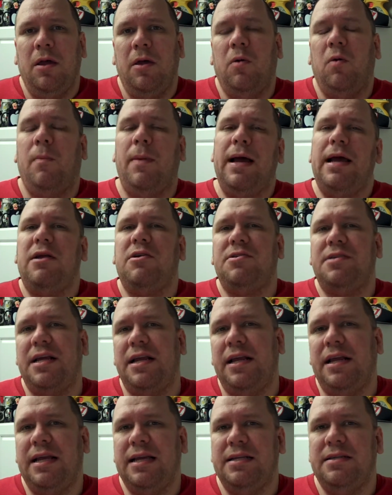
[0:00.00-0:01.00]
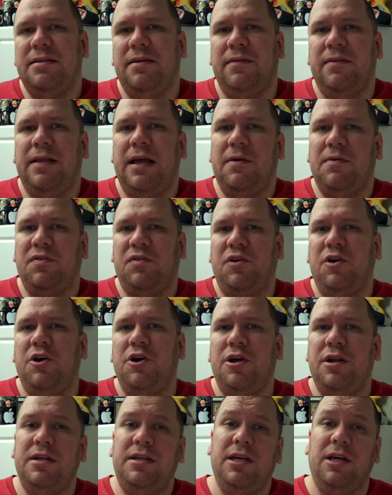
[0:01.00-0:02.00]
Well, my understanding is that was
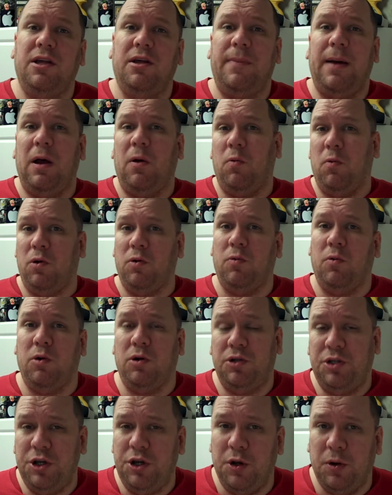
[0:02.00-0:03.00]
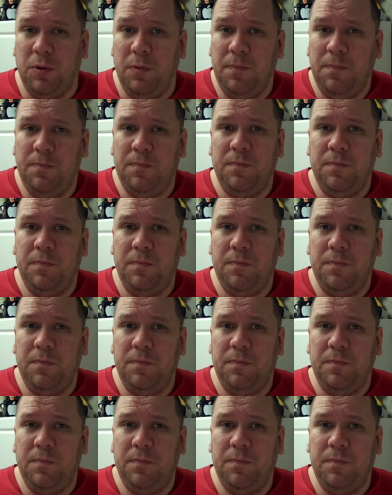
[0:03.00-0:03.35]
good until about World War II,